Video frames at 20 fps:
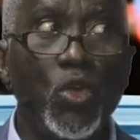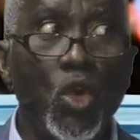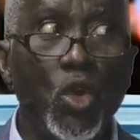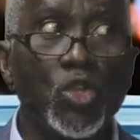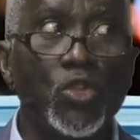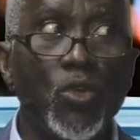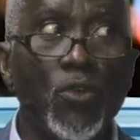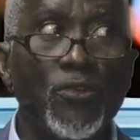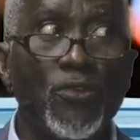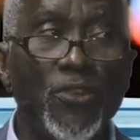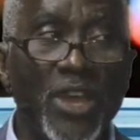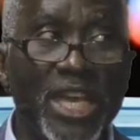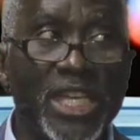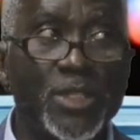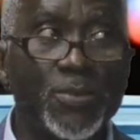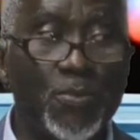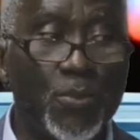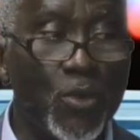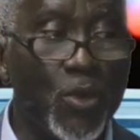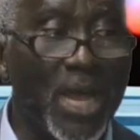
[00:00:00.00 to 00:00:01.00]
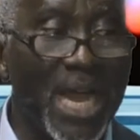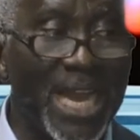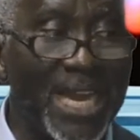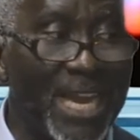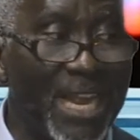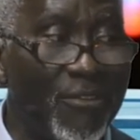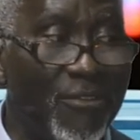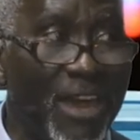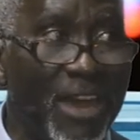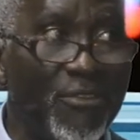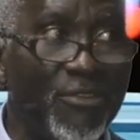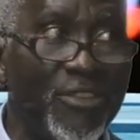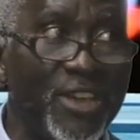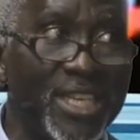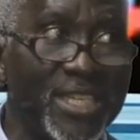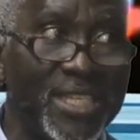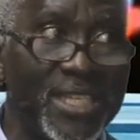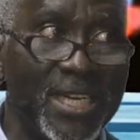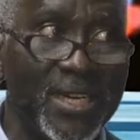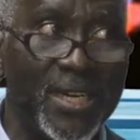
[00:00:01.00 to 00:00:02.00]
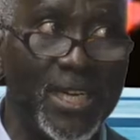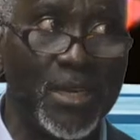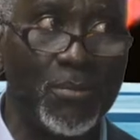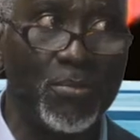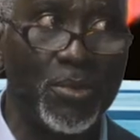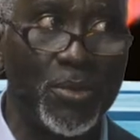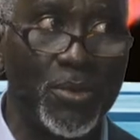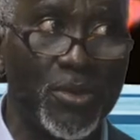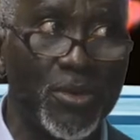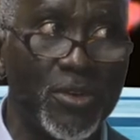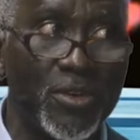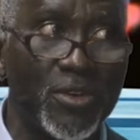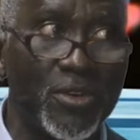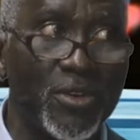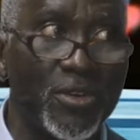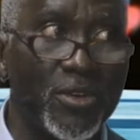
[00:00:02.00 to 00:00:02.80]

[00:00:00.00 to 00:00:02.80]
go to Facebook and never face the real book.